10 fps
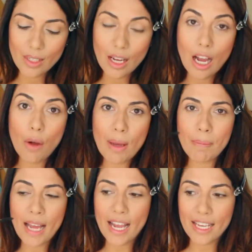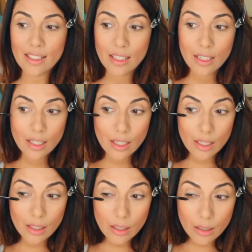How we apply it?
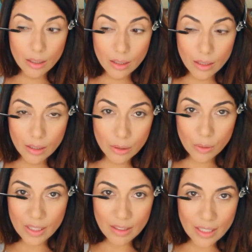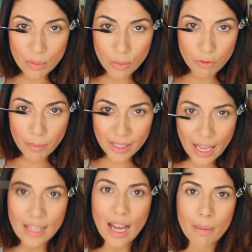Do this movement
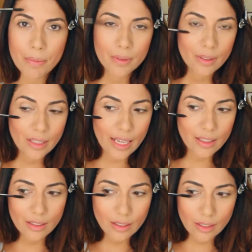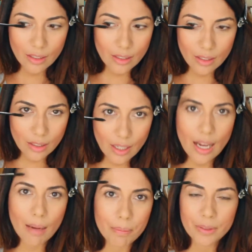and up, like up.